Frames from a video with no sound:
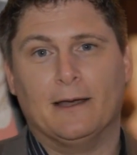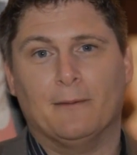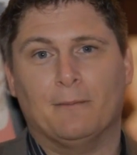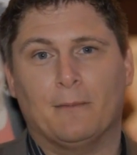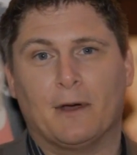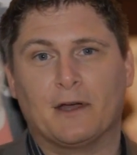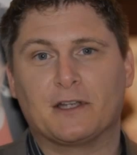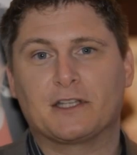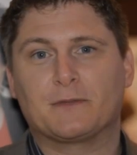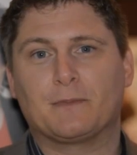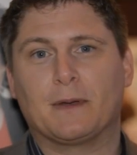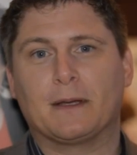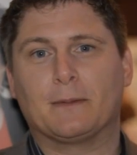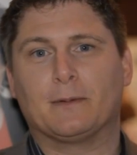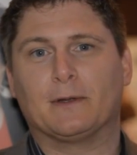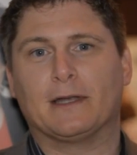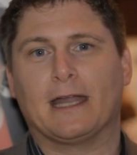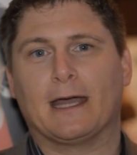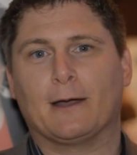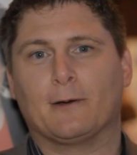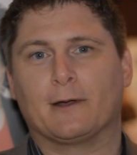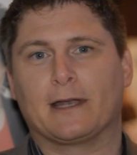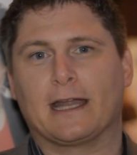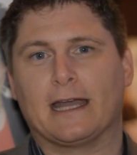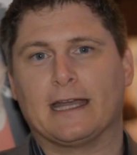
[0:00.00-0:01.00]
Most people
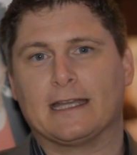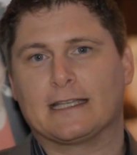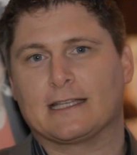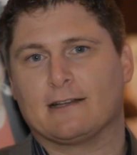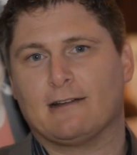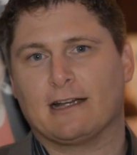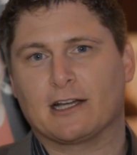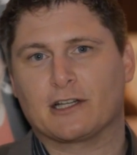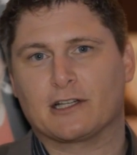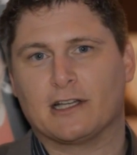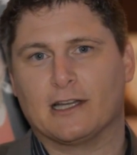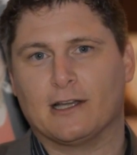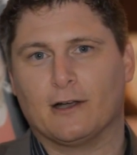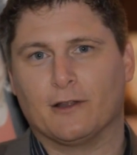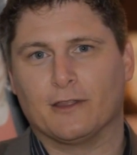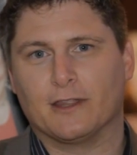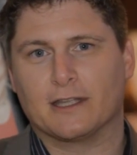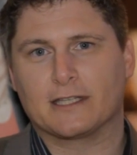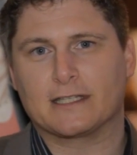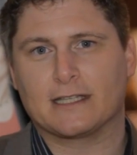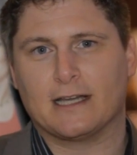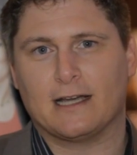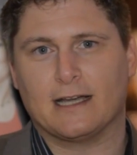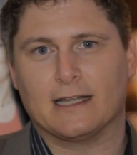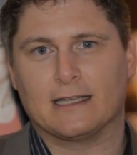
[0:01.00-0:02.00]
nowadays are actually on the
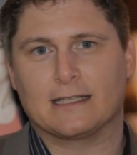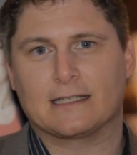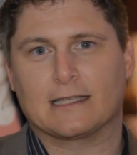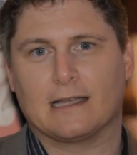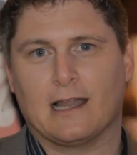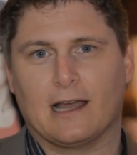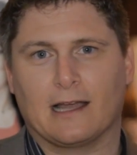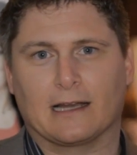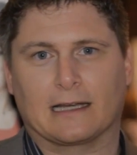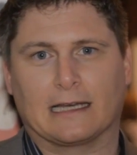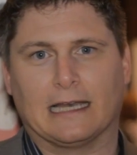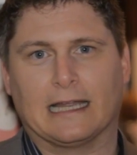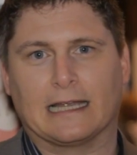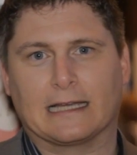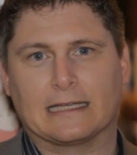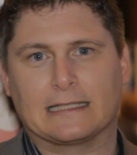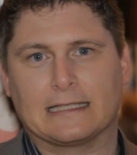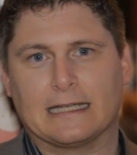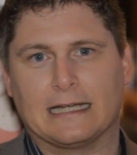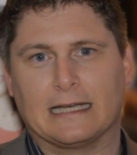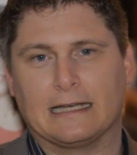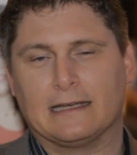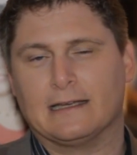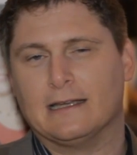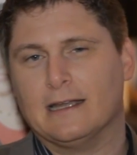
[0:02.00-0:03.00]
sites like
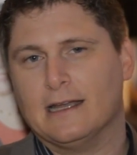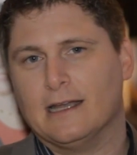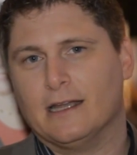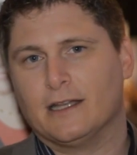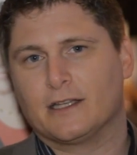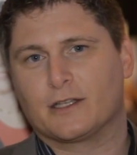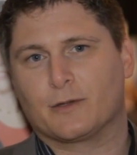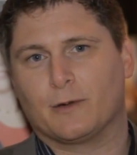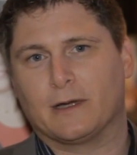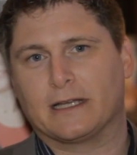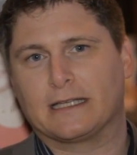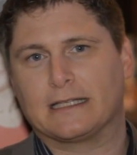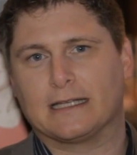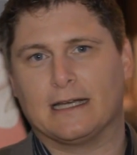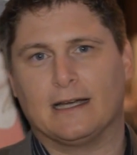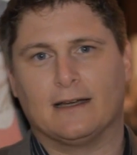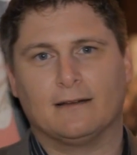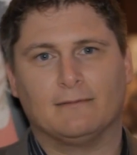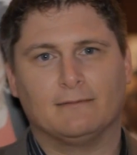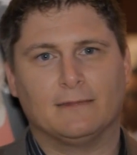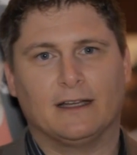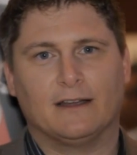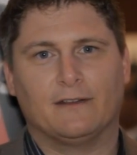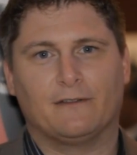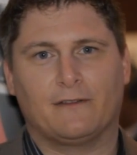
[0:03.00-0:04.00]
LinkedIn, Twitter,
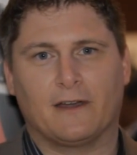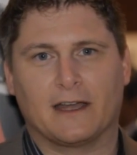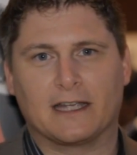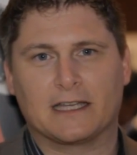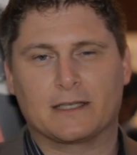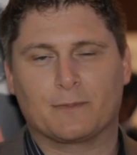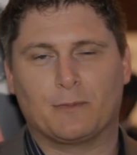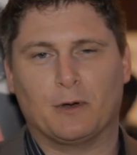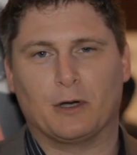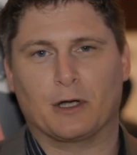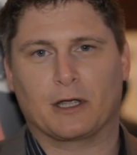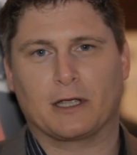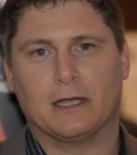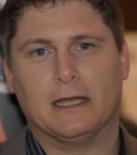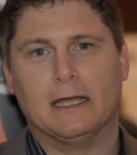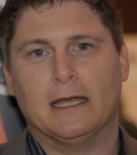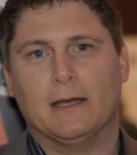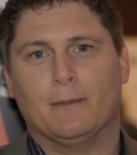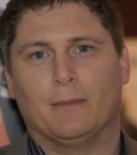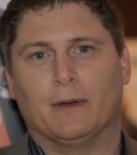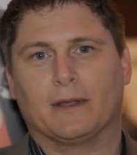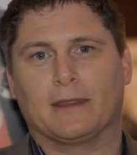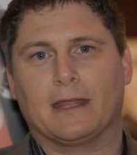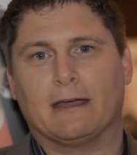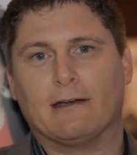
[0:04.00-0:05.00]
Facebook,
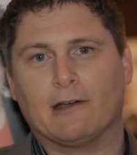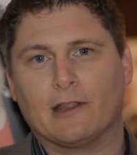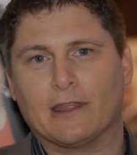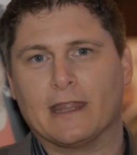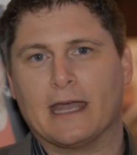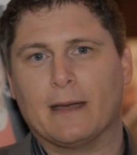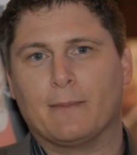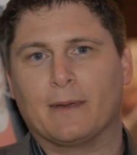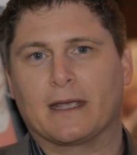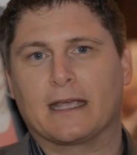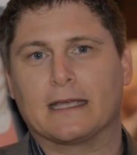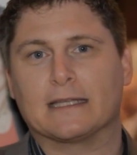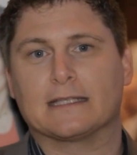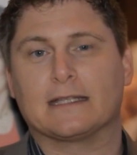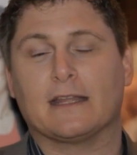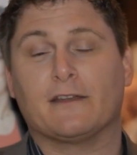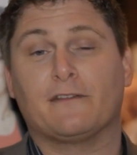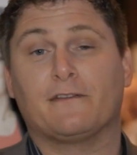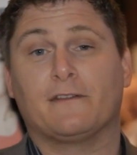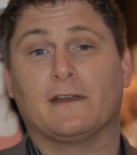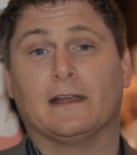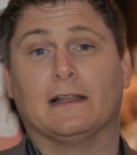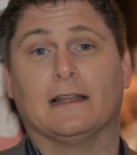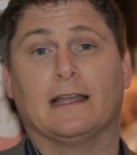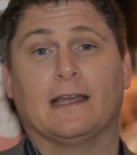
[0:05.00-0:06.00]
but they're on there because they
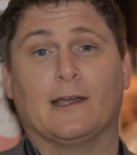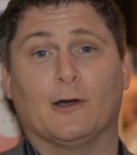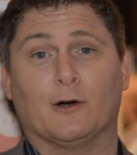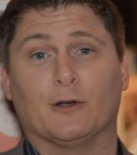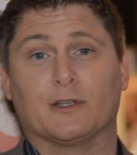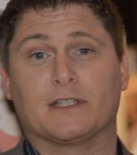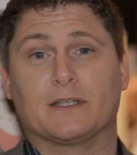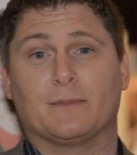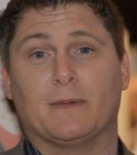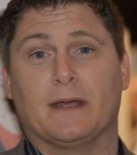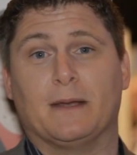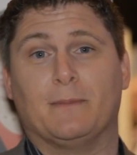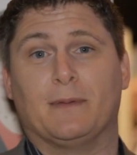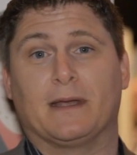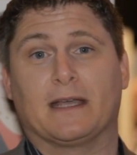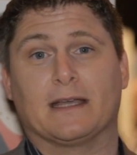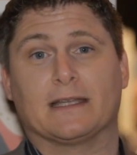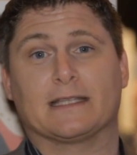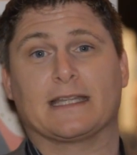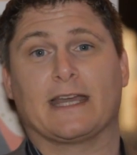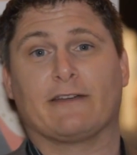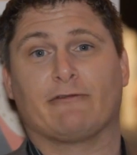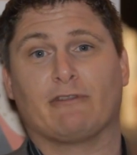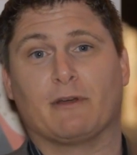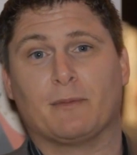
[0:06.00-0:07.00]
feel they ought to be because
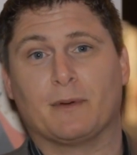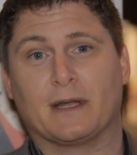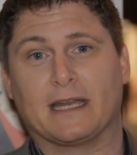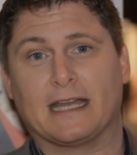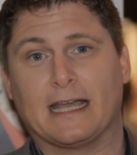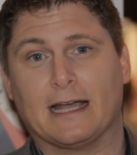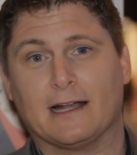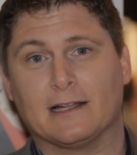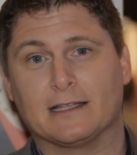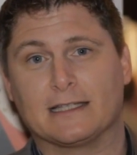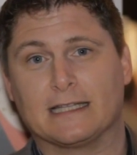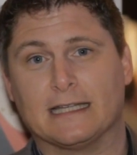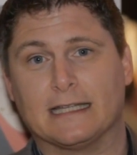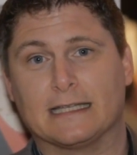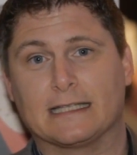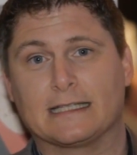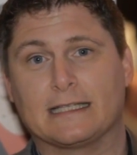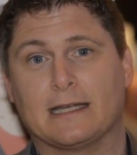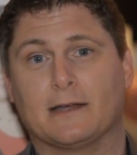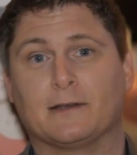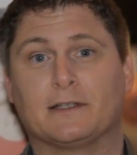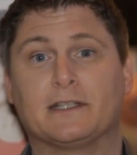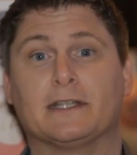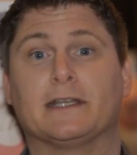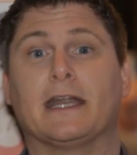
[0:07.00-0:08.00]
everybody else is.
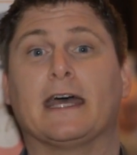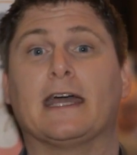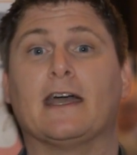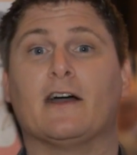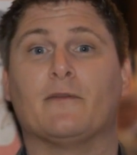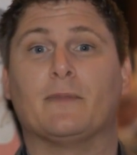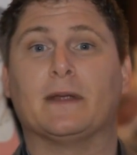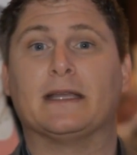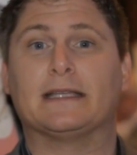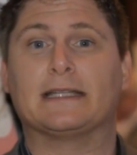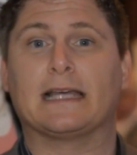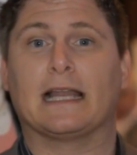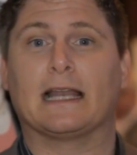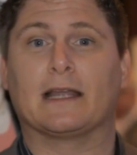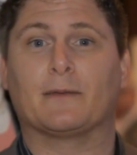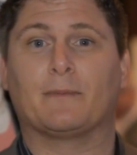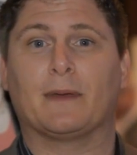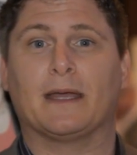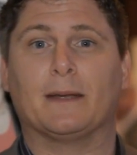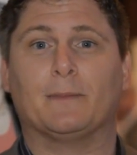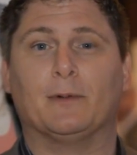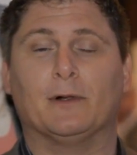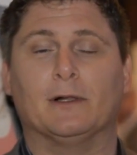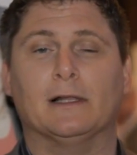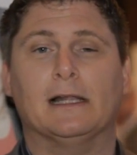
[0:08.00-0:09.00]
So today I've been telling
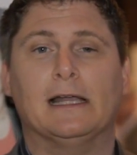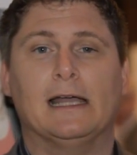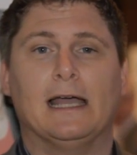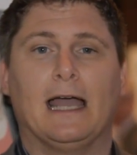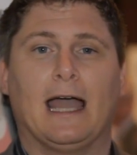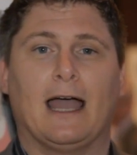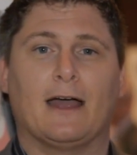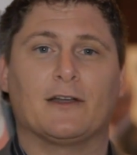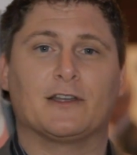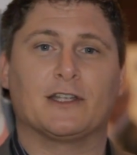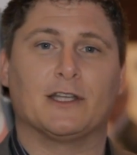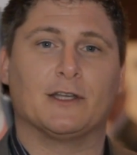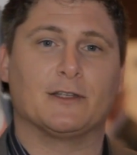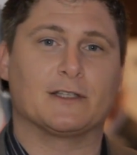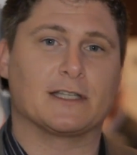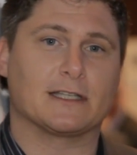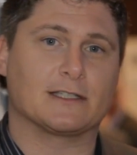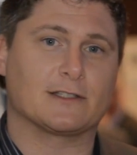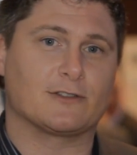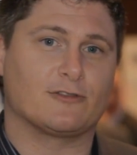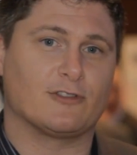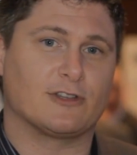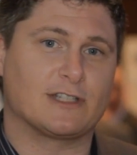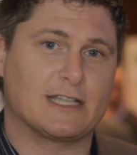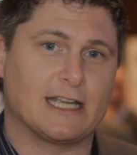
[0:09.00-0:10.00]
people how to use it
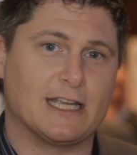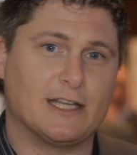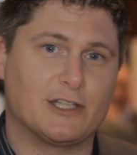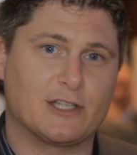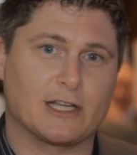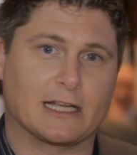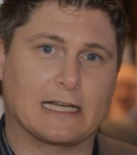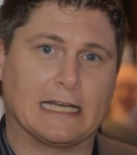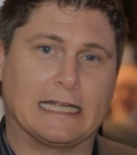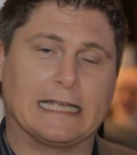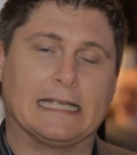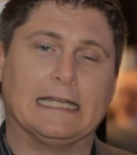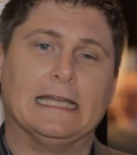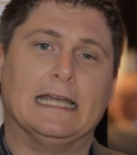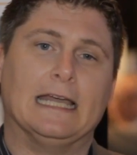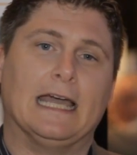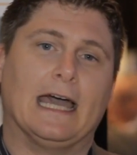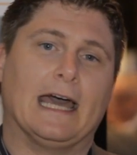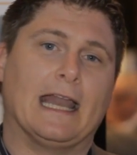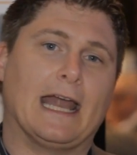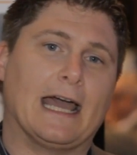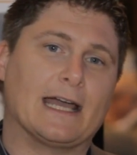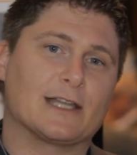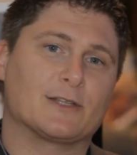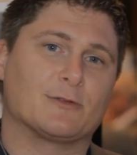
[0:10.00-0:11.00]
strategically
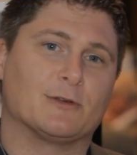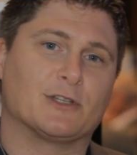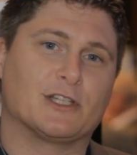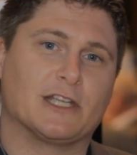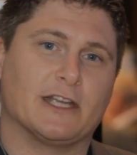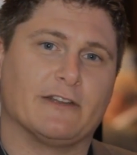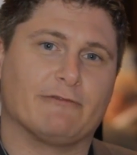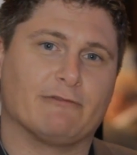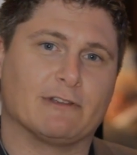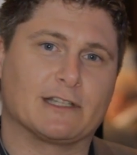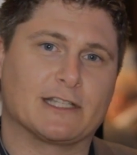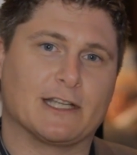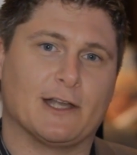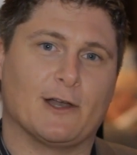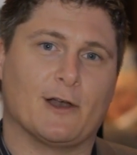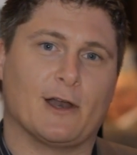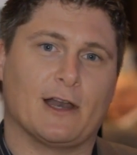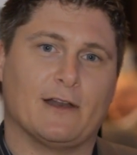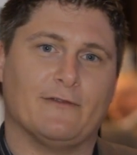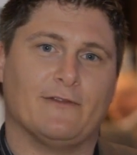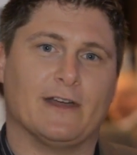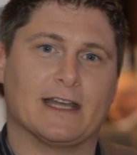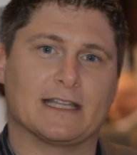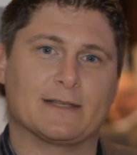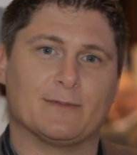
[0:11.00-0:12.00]
and how to achieve return on
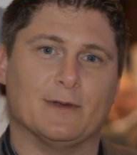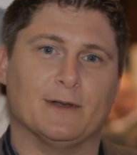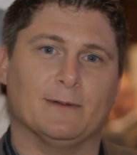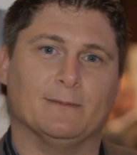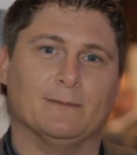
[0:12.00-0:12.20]
investment.